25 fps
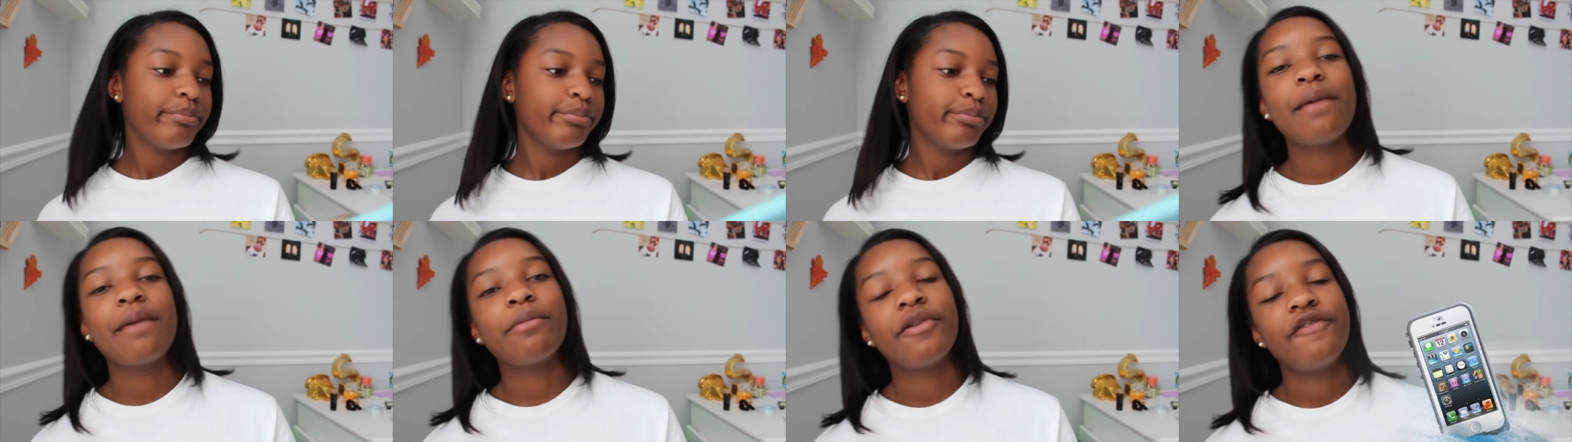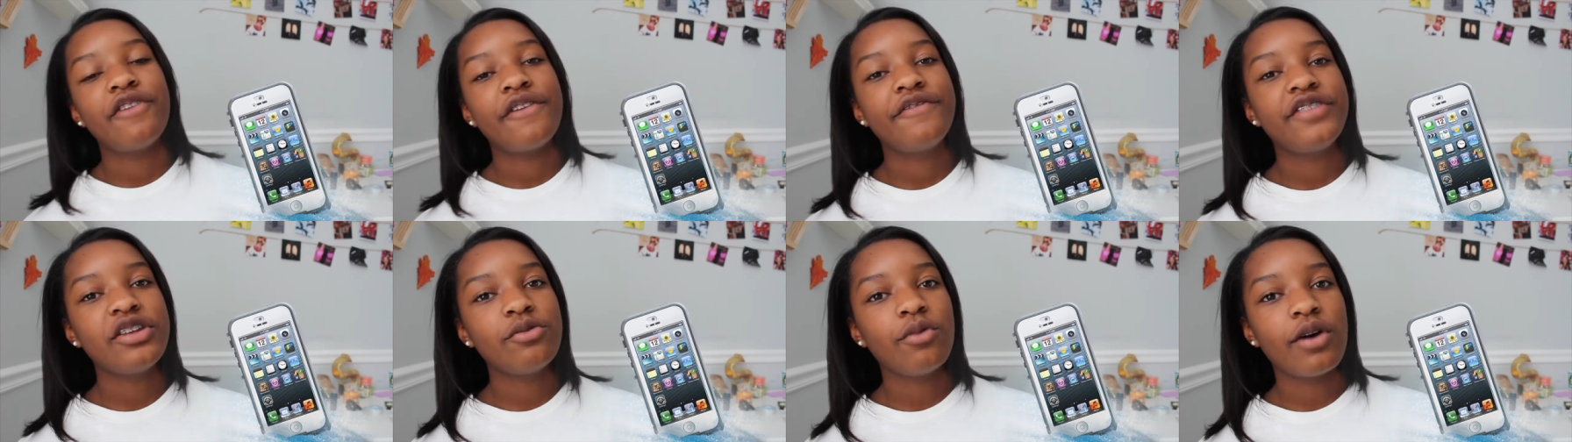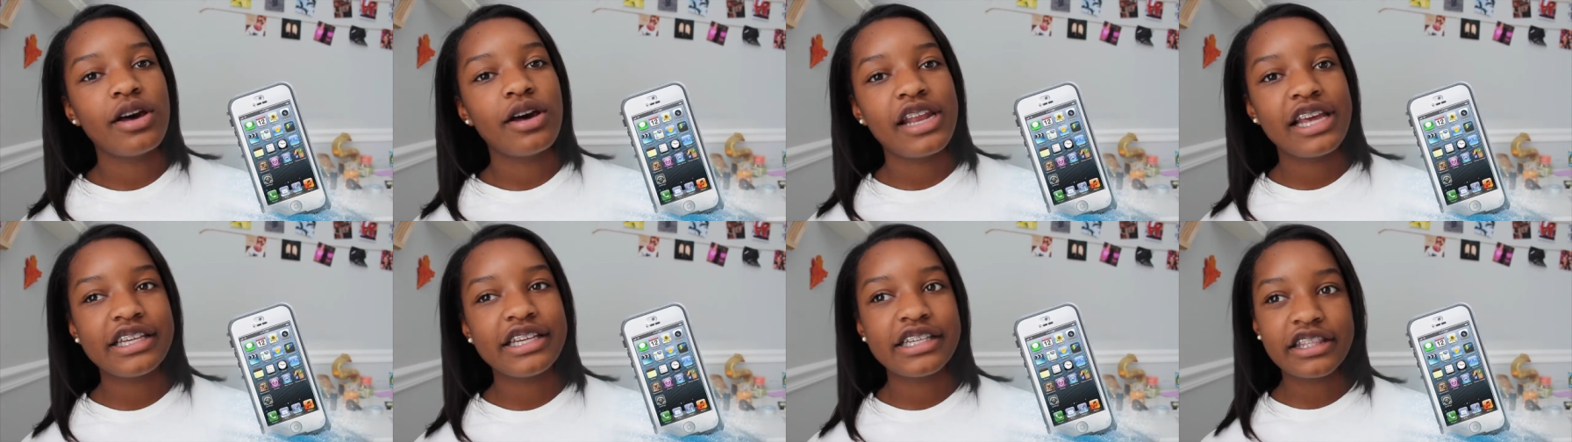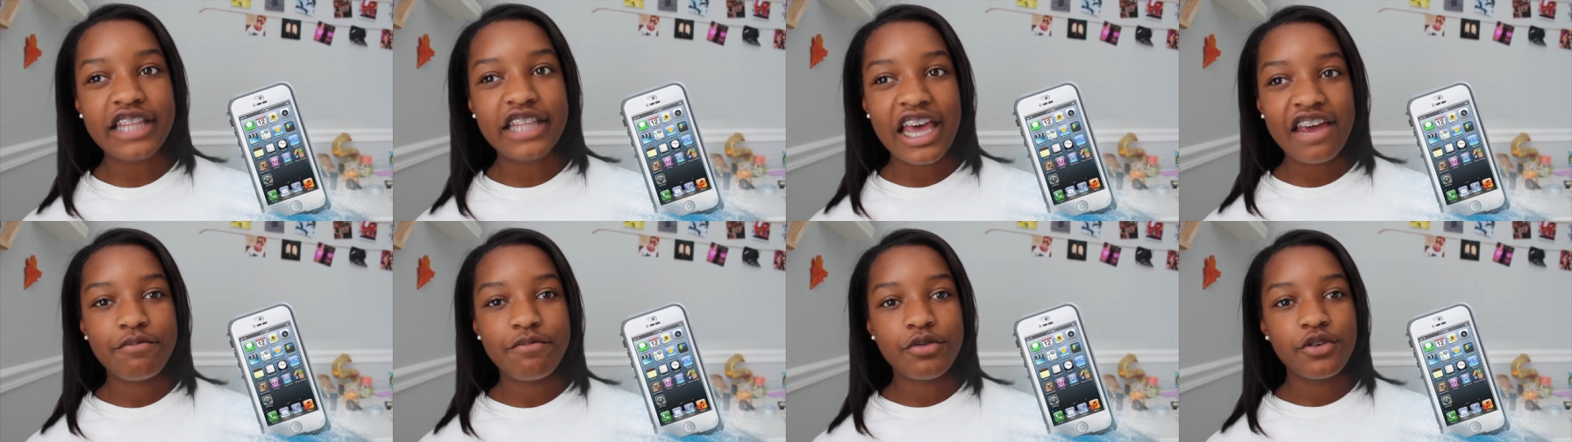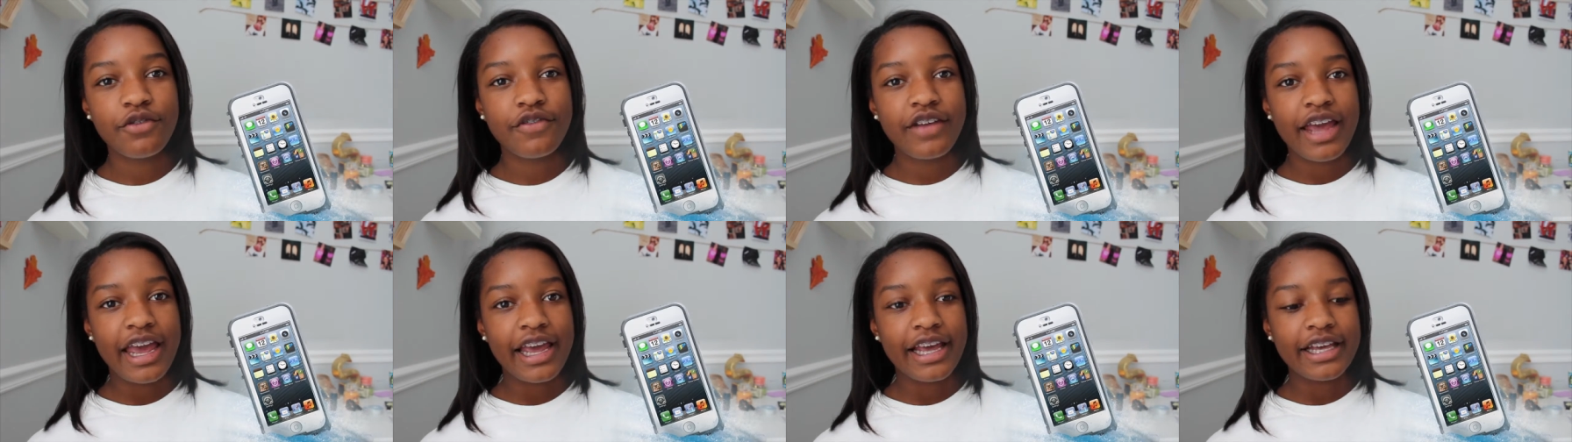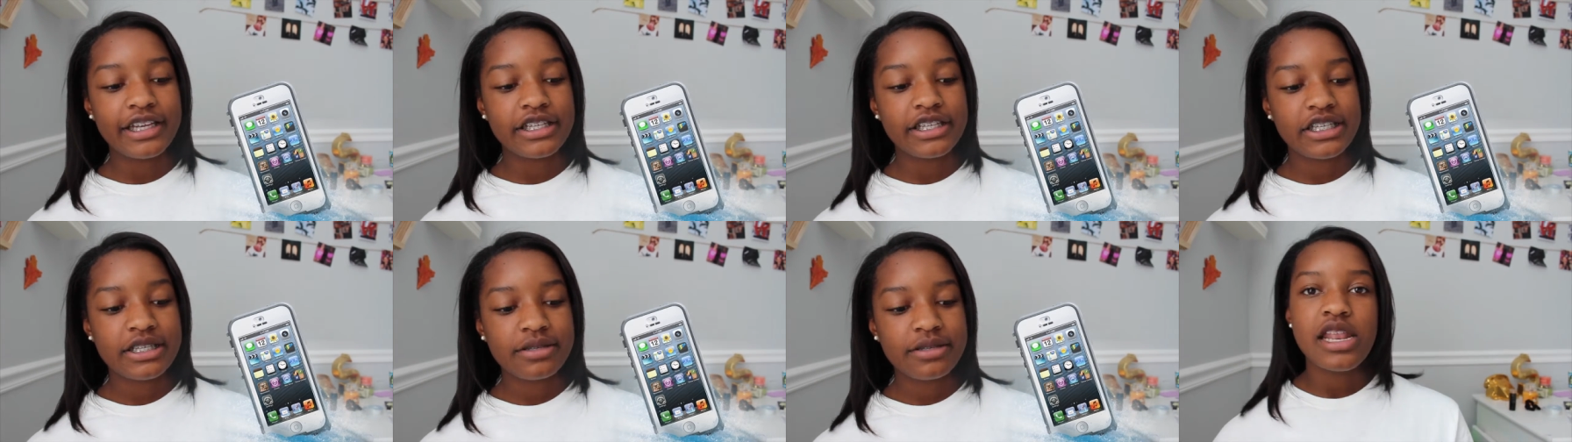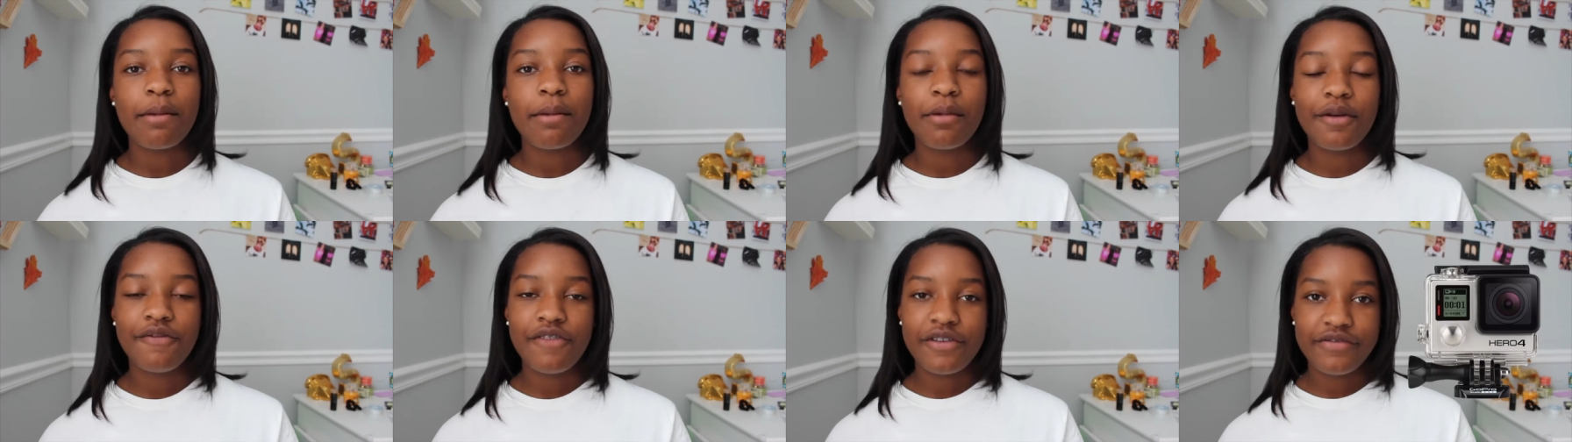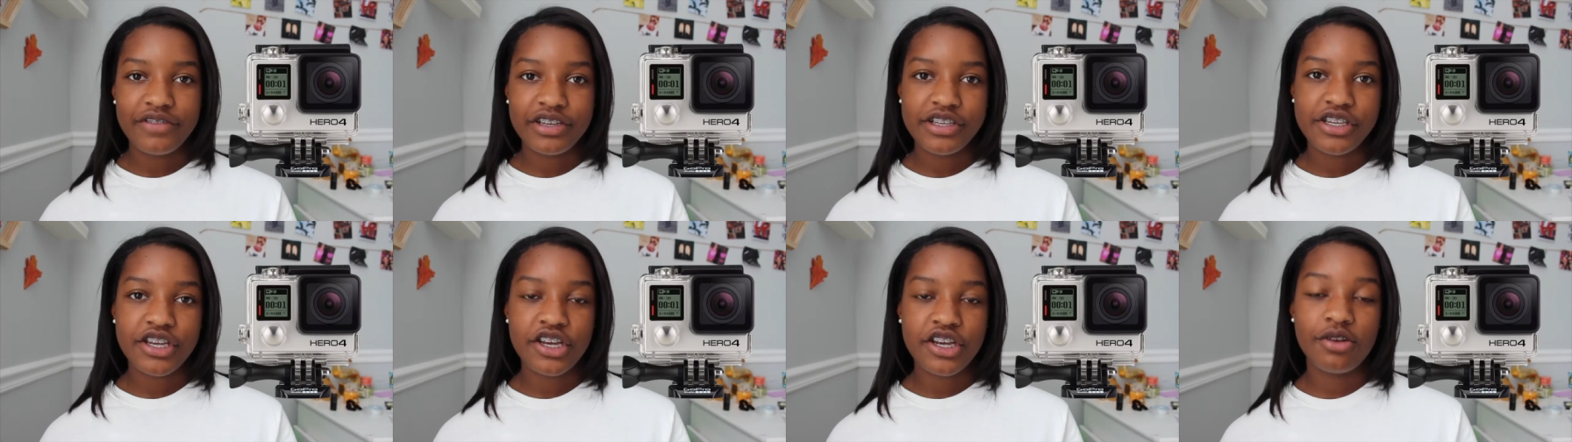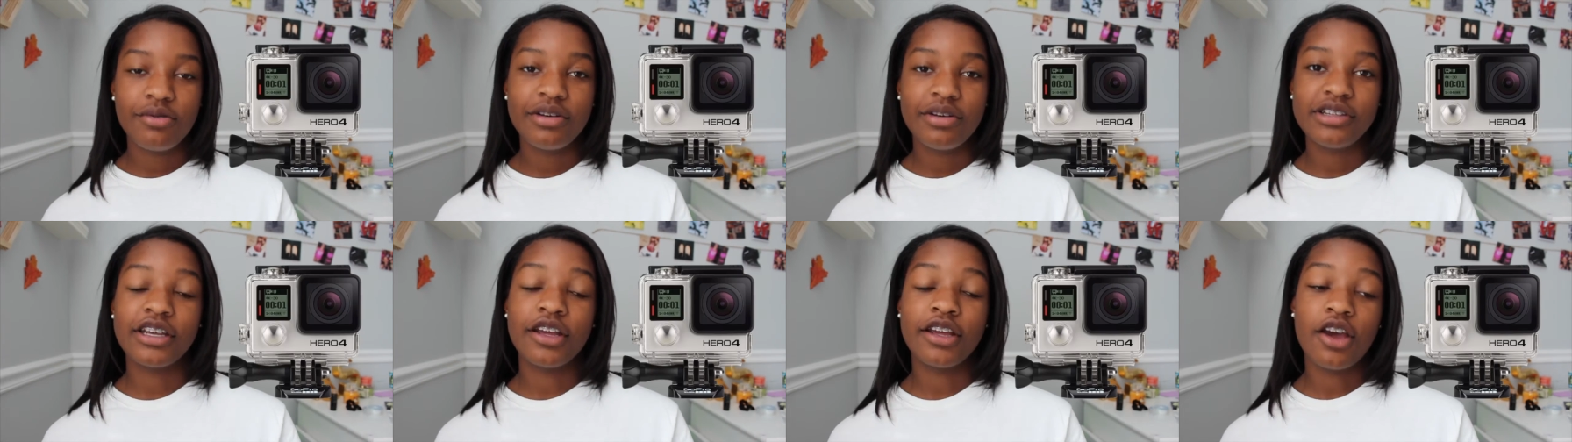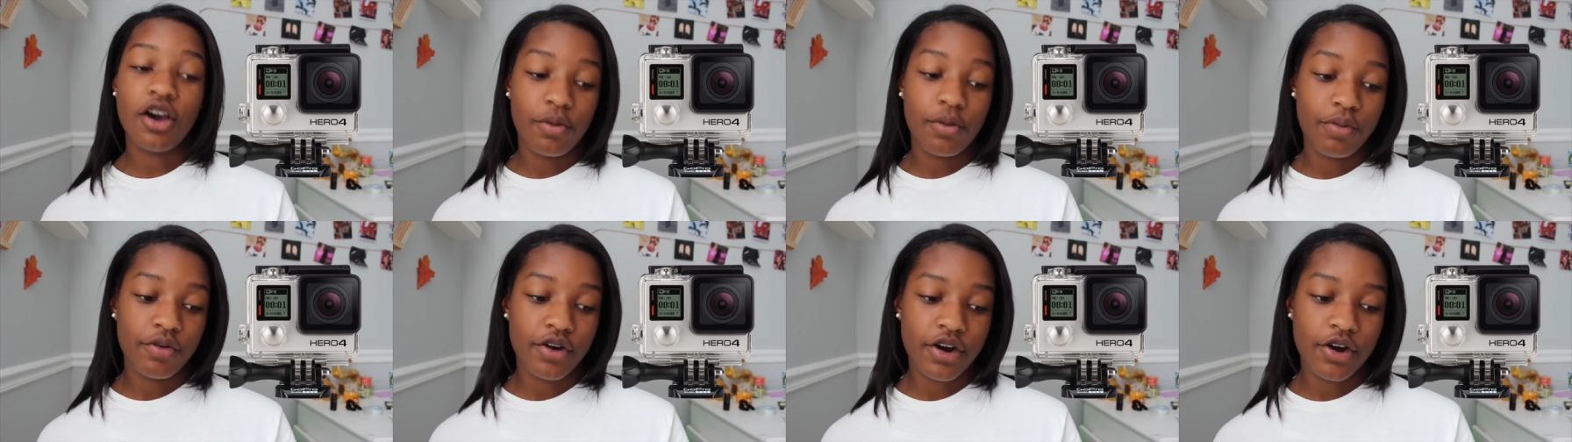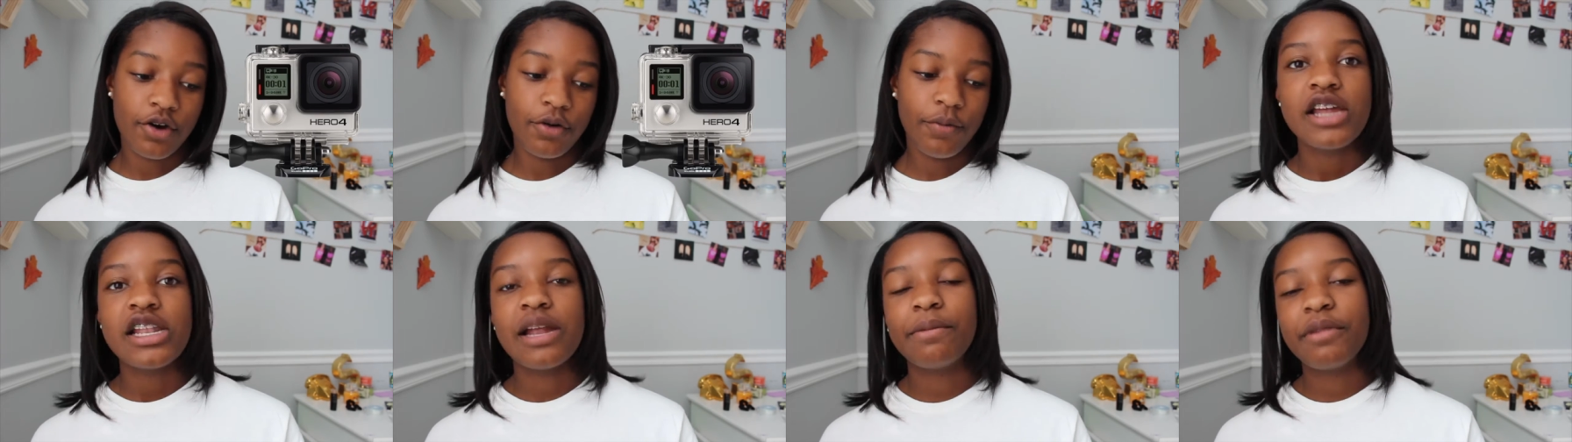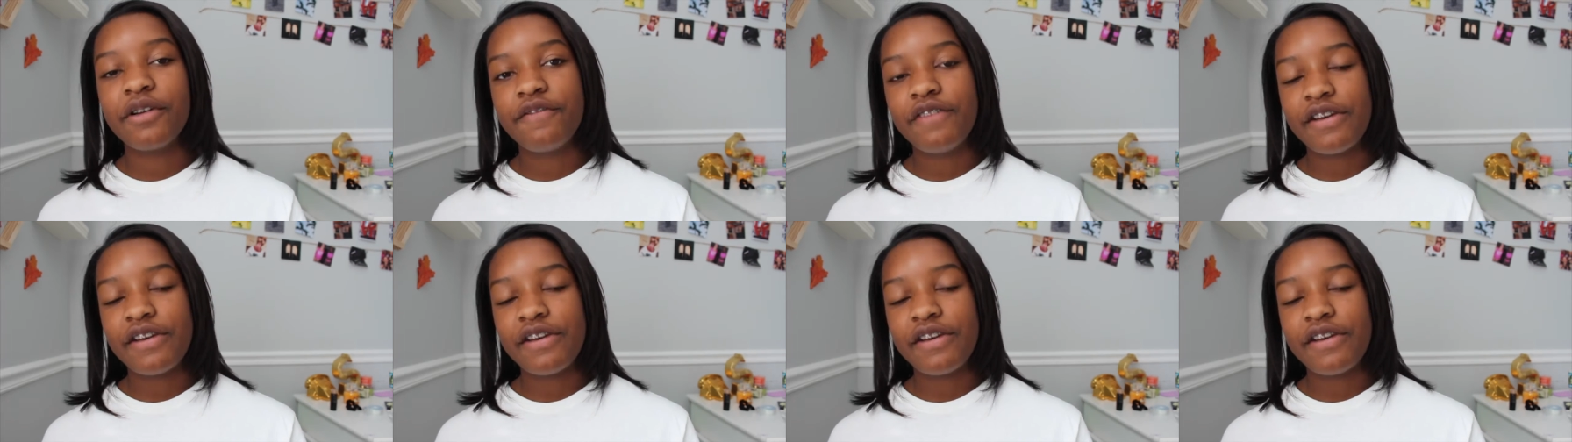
Number 51 is a LifeProof case. Number 52 is a GoPro. Number